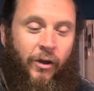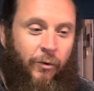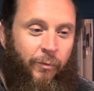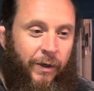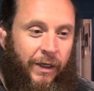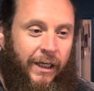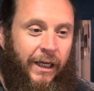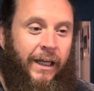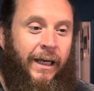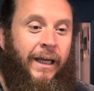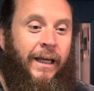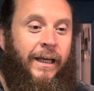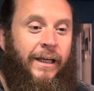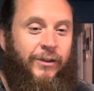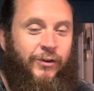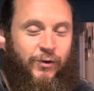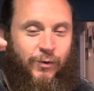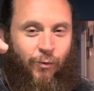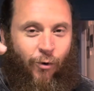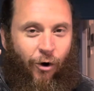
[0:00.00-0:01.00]
Beginning
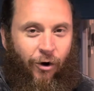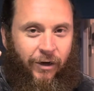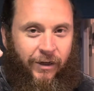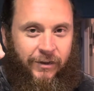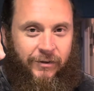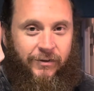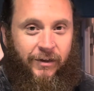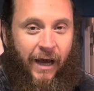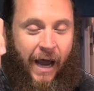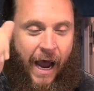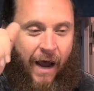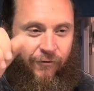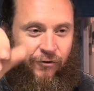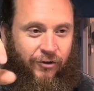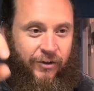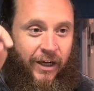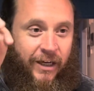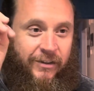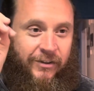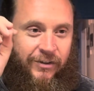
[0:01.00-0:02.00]
is Smarties. The
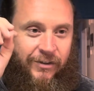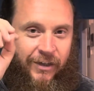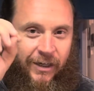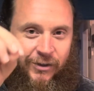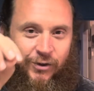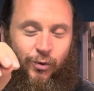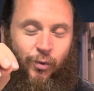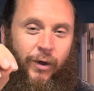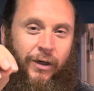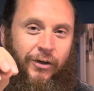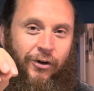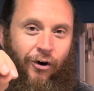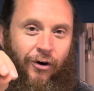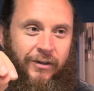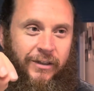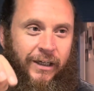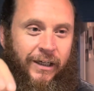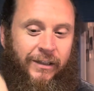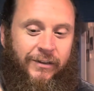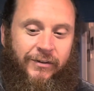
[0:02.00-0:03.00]
aftertaste is that Sweet Tart
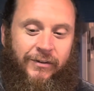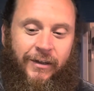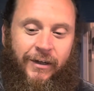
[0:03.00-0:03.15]
taste.